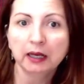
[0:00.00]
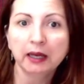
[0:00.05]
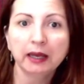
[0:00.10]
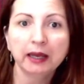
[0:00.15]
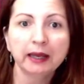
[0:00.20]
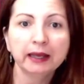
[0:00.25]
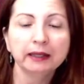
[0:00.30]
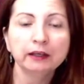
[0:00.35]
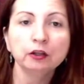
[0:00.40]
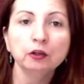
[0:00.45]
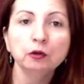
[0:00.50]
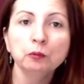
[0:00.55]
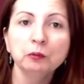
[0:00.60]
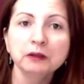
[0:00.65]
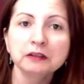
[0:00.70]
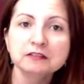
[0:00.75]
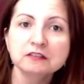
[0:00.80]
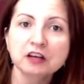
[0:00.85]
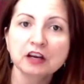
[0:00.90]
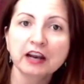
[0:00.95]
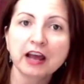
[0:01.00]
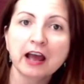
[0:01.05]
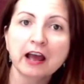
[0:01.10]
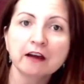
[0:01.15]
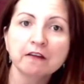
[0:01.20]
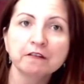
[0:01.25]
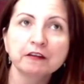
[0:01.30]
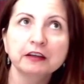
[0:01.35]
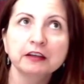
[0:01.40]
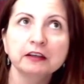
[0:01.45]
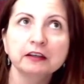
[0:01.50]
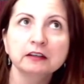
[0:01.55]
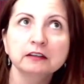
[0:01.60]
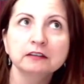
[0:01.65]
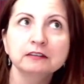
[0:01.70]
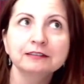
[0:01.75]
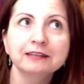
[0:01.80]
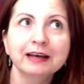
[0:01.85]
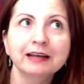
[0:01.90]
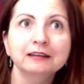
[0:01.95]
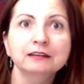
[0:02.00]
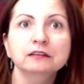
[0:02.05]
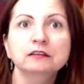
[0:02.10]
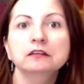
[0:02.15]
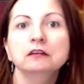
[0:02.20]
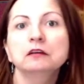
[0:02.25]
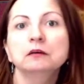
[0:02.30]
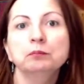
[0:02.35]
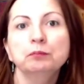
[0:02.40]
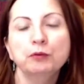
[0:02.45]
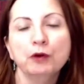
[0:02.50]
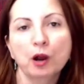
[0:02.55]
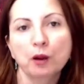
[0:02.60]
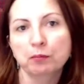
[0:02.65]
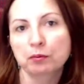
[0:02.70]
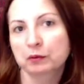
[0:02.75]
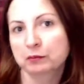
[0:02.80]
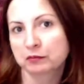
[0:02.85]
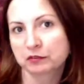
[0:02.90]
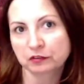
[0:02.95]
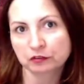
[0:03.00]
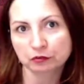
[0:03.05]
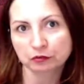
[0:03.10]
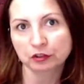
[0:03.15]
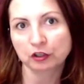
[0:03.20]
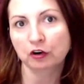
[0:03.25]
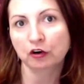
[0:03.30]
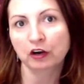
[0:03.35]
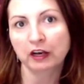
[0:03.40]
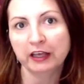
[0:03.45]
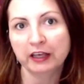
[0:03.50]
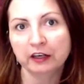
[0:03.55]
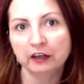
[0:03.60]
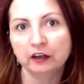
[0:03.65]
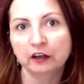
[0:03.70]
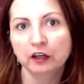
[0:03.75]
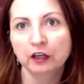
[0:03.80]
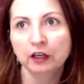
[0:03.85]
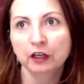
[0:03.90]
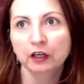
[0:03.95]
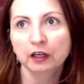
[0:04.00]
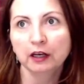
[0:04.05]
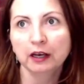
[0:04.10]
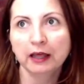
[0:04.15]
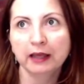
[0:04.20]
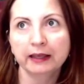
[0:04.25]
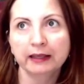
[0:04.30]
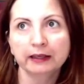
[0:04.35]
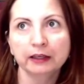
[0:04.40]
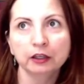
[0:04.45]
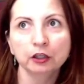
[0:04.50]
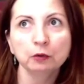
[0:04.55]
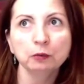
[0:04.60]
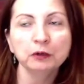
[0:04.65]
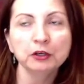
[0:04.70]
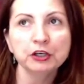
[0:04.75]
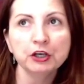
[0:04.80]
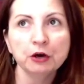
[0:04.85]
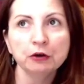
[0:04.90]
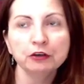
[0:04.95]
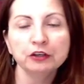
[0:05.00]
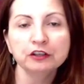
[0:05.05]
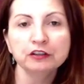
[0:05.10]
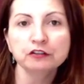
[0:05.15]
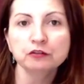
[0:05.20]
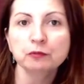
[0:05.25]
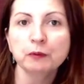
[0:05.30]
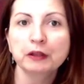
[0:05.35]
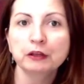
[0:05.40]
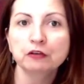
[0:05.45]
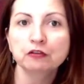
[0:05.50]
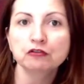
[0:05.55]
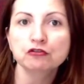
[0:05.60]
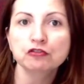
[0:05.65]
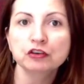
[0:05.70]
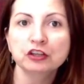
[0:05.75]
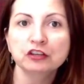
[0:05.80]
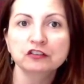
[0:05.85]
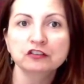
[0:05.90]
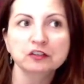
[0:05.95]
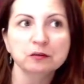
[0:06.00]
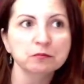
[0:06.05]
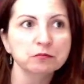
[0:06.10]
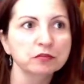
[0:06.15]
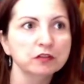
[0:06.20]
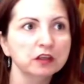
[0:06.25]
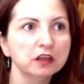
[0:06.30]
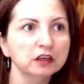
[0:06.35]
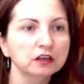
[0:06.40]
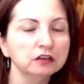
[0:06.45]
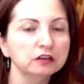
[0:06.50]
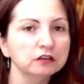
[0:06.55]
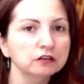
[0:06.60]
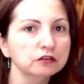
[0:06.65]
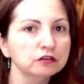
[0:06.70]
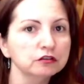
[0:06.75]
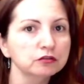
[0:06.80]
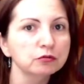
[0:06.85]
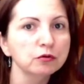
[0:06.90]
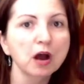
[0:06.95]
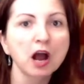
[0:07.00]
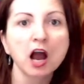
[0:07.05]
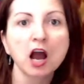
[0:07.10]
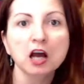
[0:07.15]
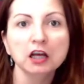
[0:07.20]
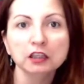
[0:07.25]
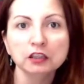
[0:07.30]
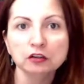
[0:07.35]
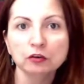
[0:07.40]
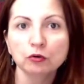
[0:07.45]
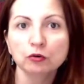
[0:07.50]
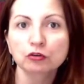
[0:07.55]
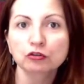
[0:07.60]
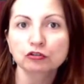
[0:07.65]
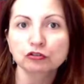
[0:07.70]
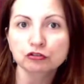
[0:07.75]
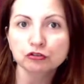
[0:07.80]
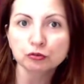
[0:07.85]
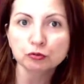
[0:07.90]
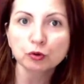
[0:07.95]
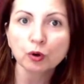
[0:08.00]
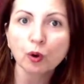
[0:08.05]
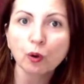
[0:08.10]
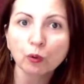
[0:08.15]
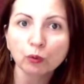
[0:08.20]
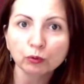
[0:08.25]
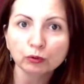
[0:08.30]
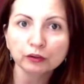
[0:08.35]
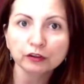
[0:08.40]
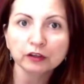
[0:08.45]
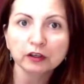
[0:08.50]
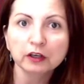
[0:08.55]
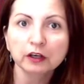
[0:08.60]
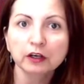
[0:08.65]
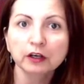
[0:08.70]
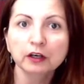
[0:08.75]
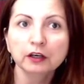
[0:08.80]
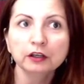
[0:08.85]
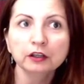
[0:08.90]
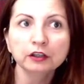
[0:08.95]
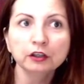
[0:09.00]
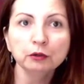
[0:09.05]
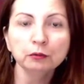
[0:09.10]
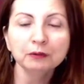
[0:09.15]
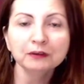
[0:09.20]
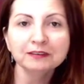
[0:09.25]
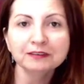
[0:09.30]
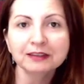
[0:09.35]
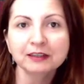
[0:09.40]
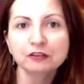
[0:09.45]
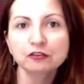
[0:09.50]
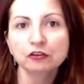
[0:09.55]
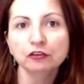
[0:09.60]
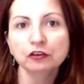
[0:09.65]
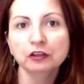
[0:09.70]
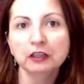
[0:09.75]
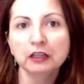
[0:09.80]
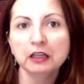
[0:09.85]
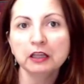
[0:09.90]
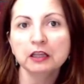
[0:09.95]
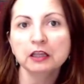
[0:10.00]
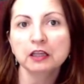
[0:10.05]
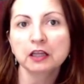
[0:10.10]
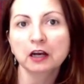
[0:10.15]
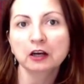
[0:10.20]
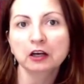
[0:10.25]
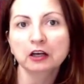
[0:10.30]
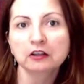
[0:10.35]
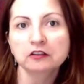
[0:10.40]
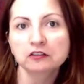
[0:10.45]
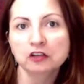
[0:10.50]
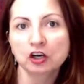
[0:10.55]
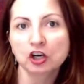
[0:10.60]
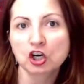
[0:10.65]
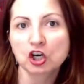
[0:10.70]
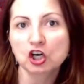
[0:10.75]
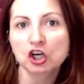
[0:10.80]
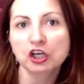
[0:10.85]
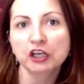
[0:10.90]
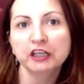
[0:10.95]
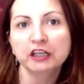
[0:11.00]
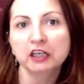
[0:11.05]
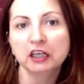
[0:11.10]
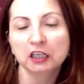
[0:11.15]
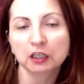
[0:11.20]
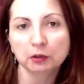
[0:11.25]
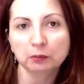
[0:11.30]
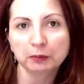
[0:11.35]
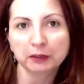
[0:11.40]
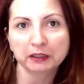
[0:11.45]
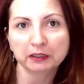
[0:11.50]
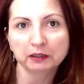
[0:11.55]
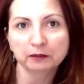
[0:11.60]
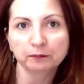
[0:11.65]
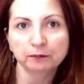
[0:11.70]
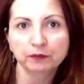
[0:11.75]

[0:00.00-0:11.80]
And you will start having dental problems sooner or later. Like you will notice when you drink something too hot or too cold, you will see that your teeth are going to start hurting a little bit.